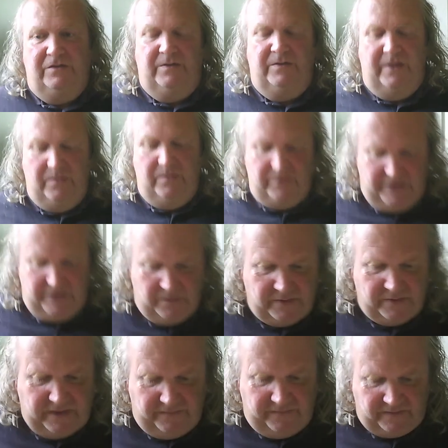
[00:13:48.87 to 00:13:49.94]
so they were they
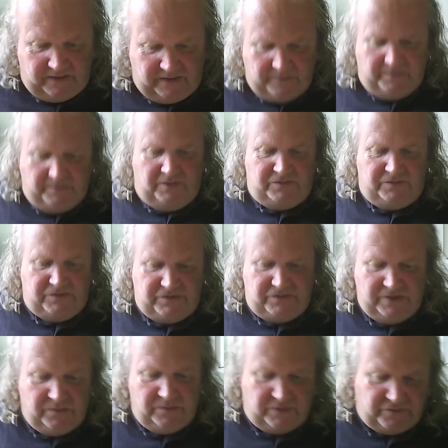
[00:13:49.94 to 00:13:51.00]
were definitely in boxes,
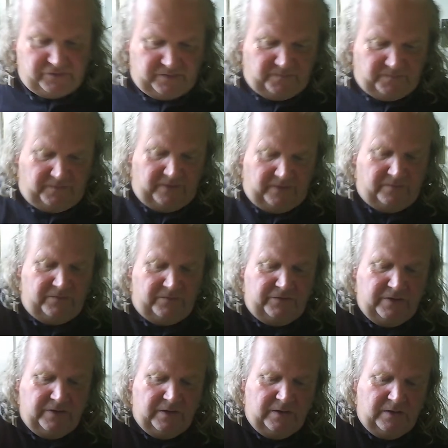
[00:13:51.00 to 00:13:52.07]
Snowden trim
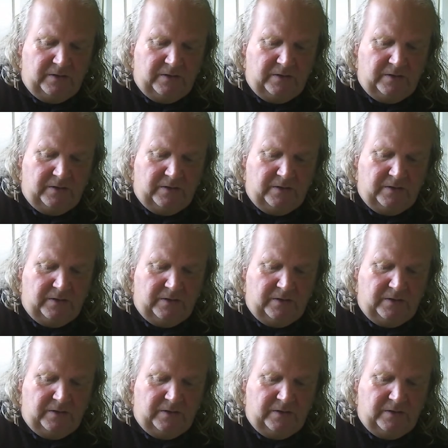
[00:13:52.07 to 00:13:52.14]
phones.